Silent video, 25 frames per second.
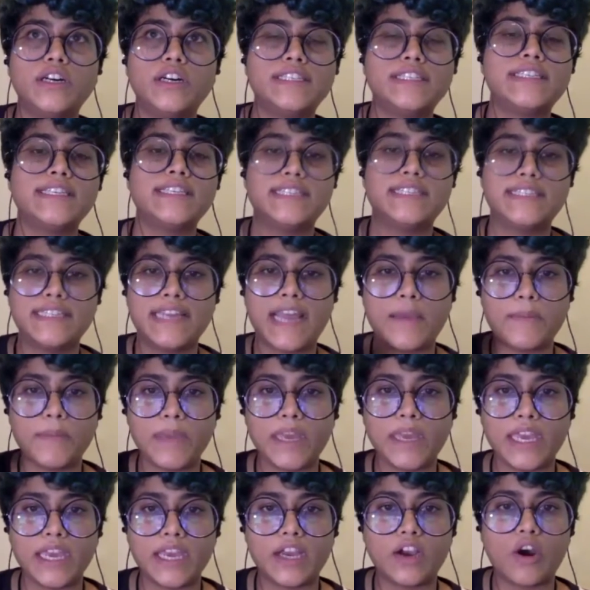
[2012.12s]
a
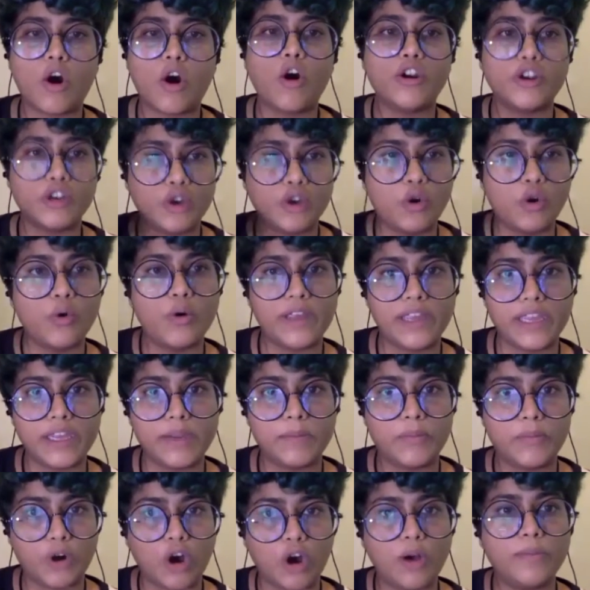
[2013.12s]
systemic
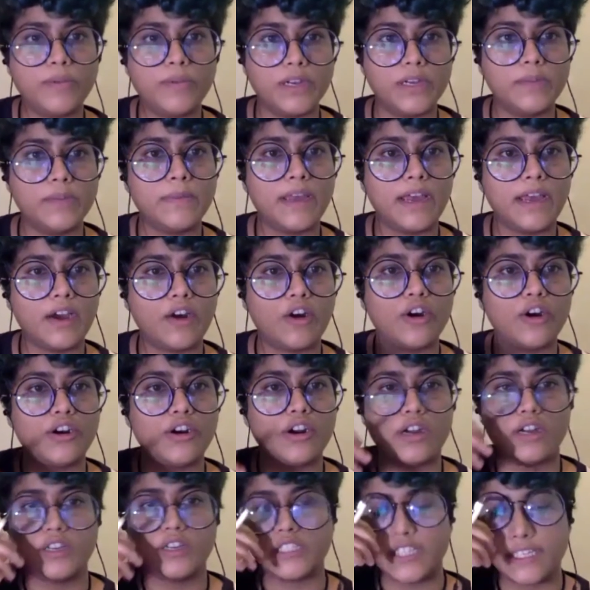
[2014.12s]
ongoing problem
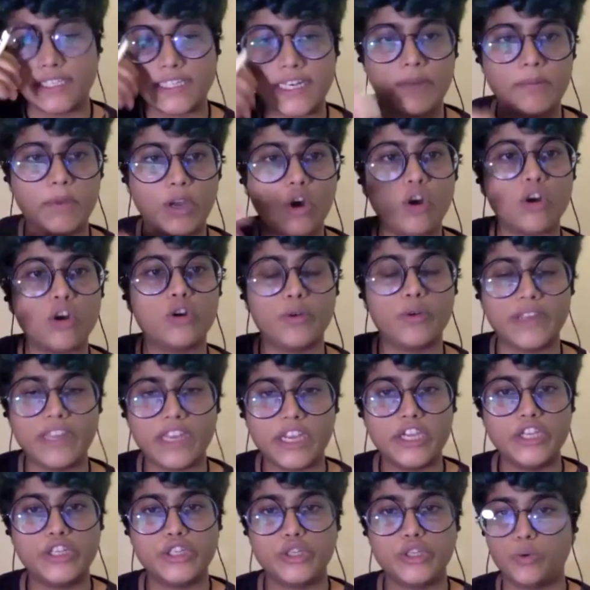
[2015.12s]
or a systemic
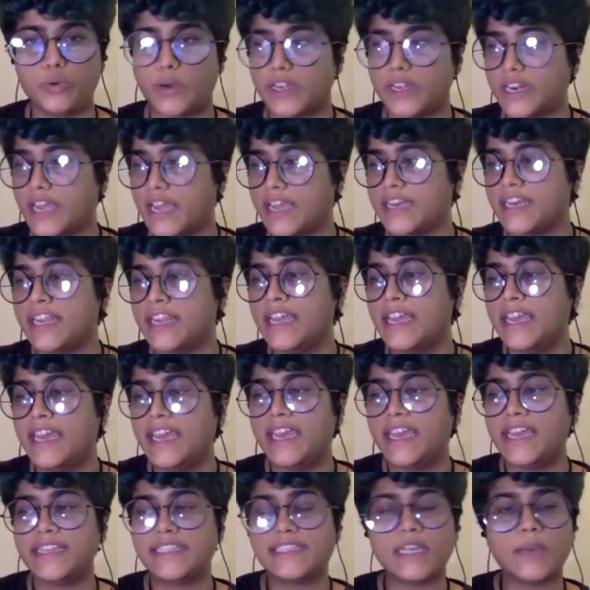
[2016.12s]
ongoing issue. And
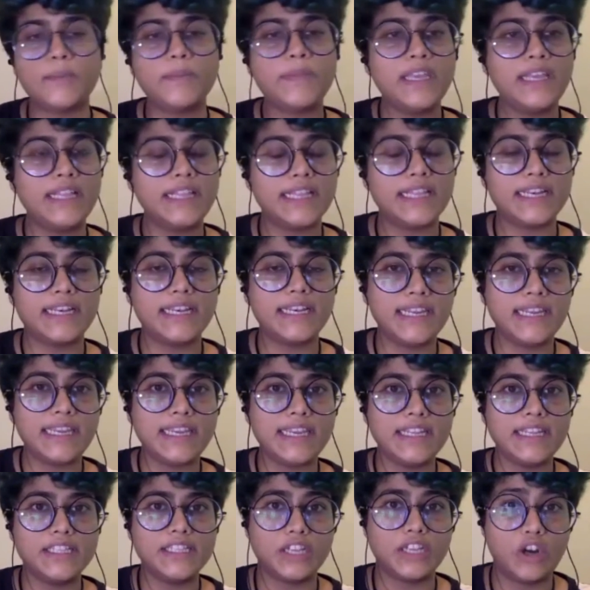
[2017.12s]
it's something that
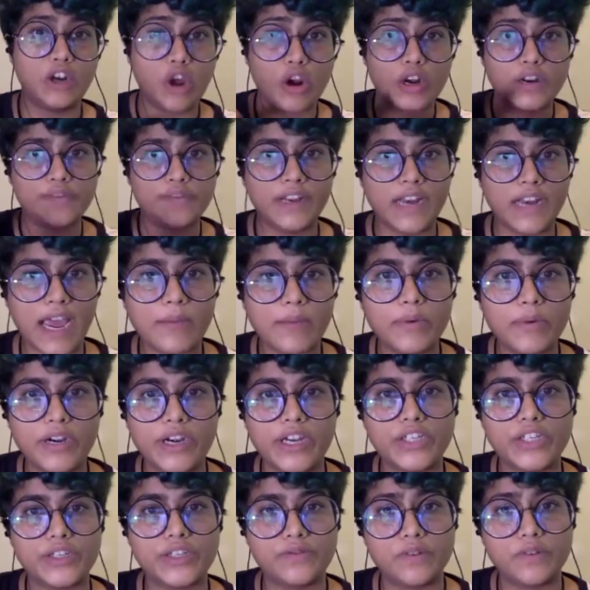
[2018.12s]
needs a lot of
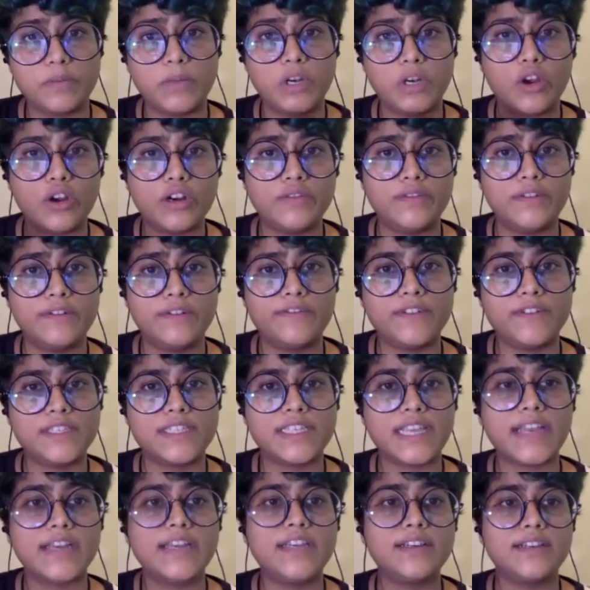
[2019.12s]
collaboration from a lot of
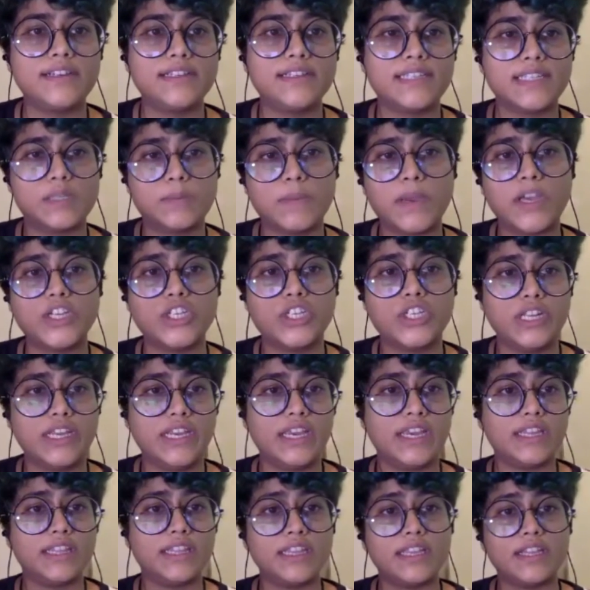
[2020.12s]
different sectors,
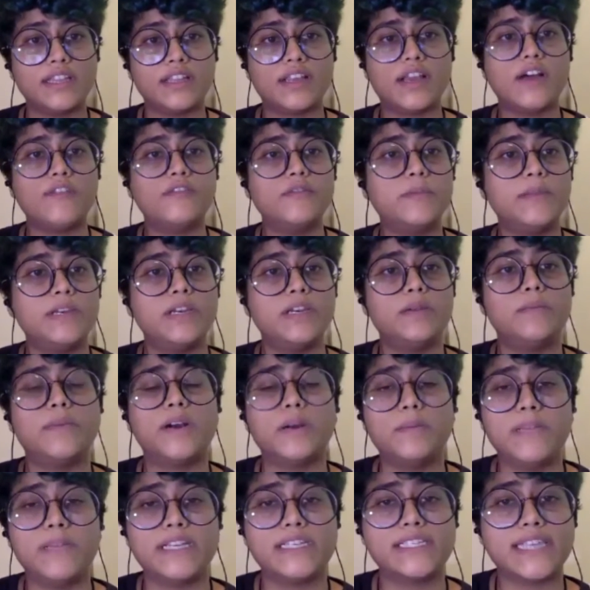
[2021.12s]
especially I think the government and
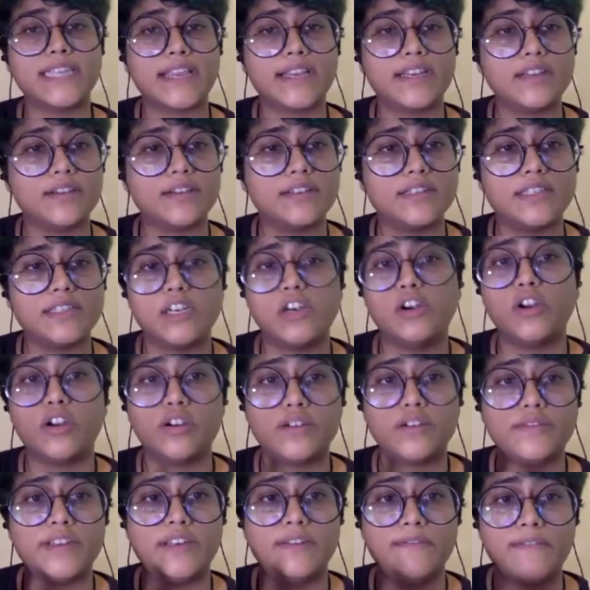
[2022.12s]
public sectors, and a
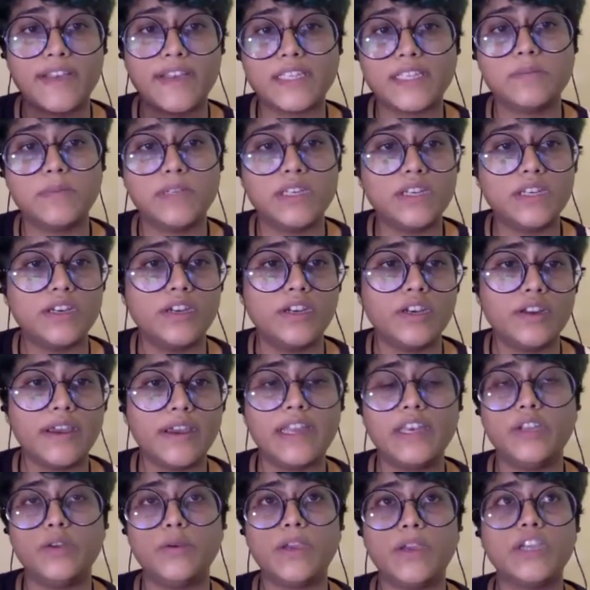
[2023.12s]
lot of investment
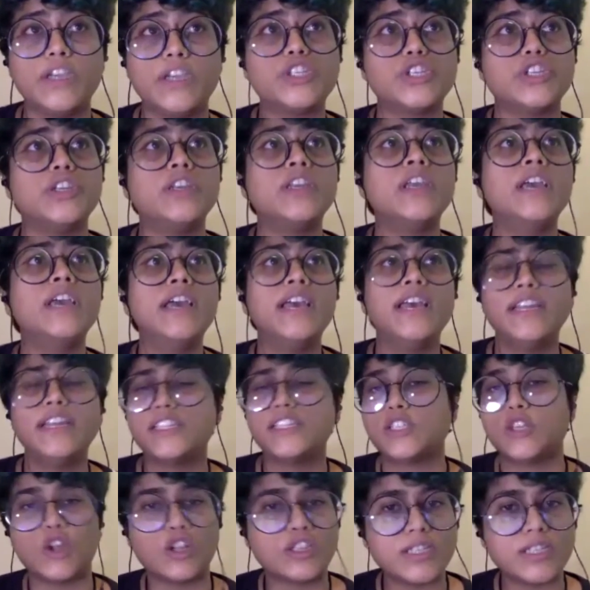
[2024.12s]
into education.
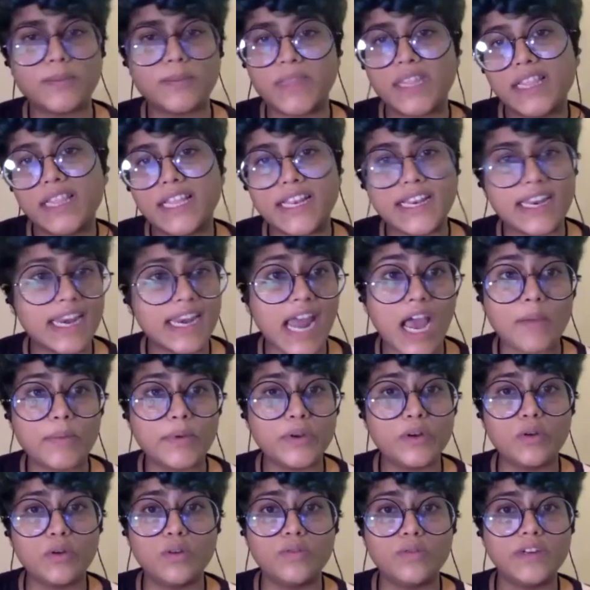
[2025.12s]
It's not something that can
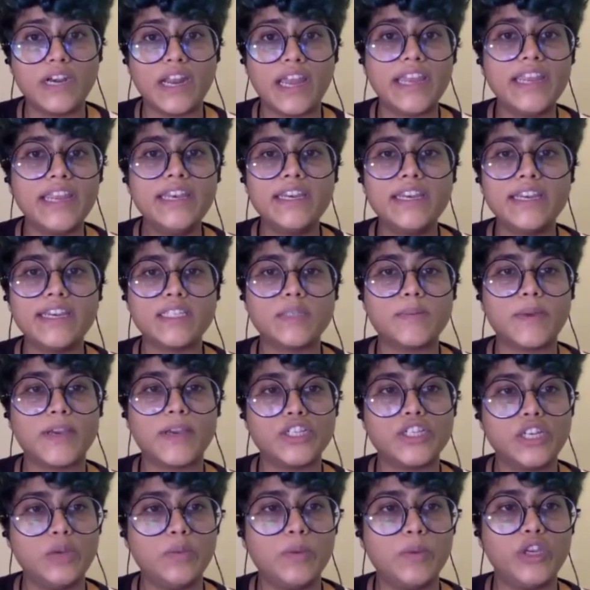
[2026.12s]
happen overnight,
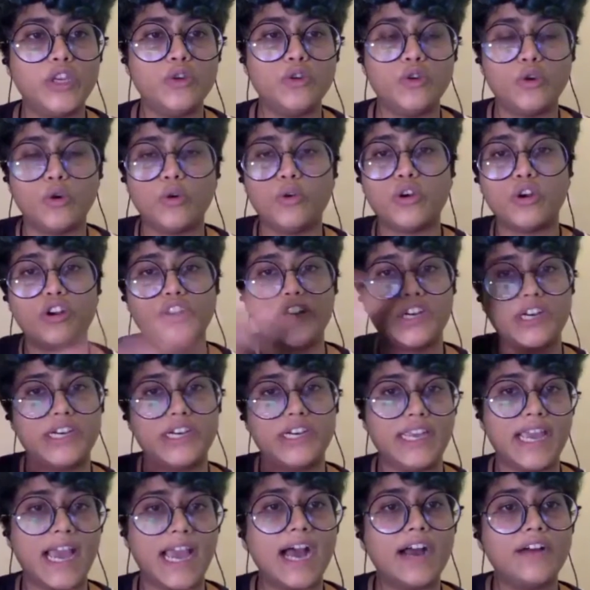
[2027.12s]
especially when you don't
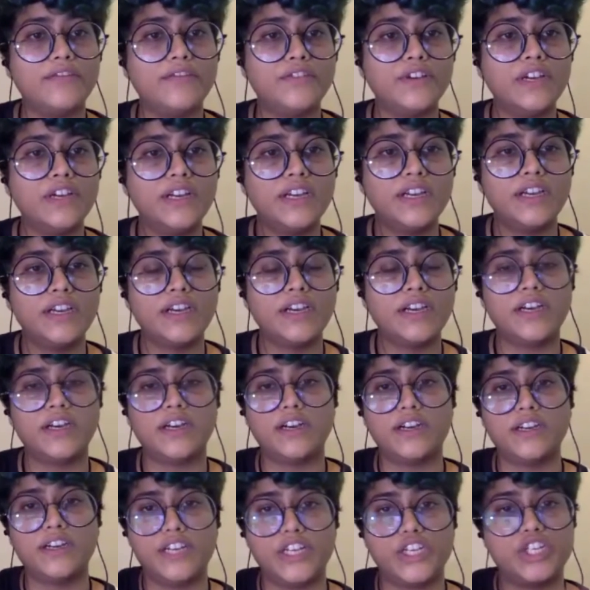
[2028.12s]
already have
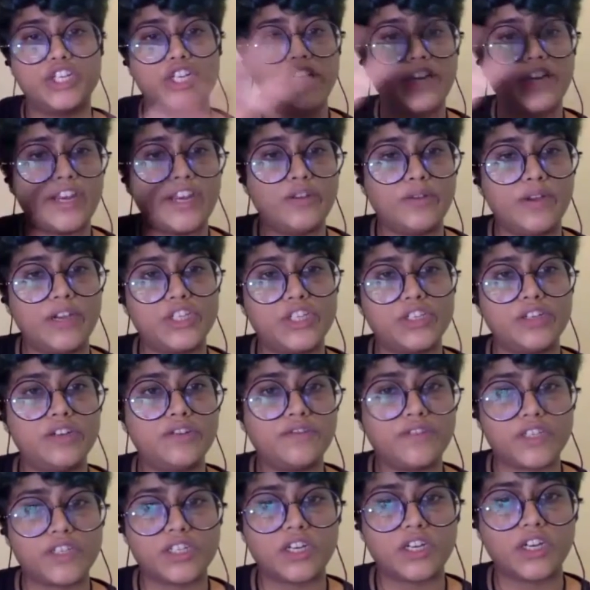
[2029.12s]
a digital education
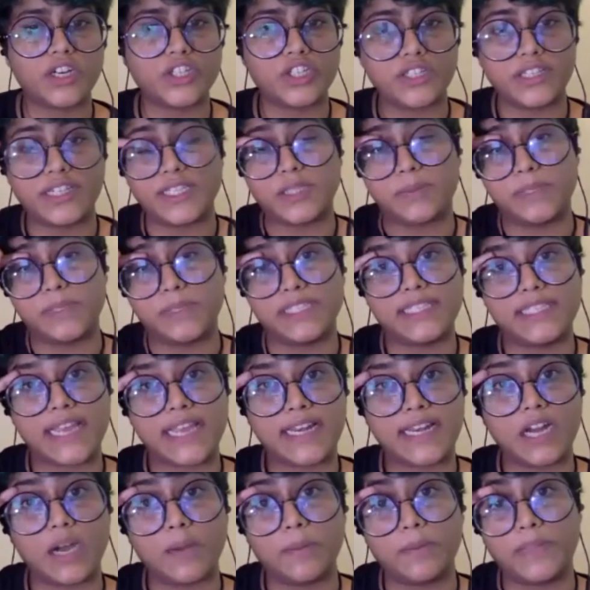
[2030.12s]
infrastructure that's been
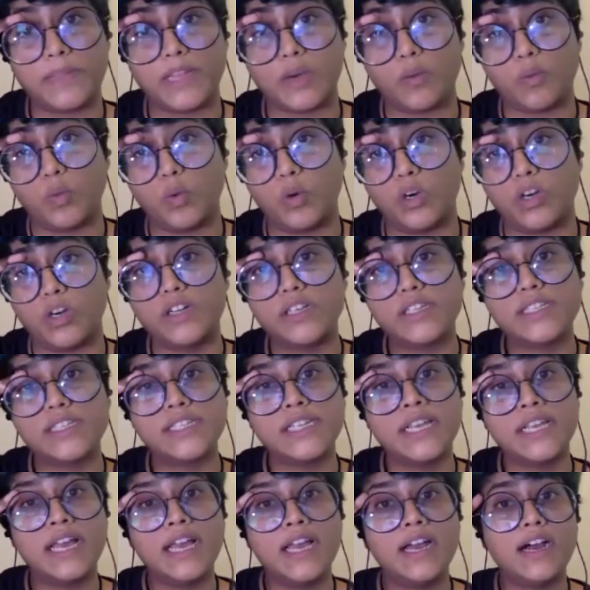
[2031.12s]
set up that works.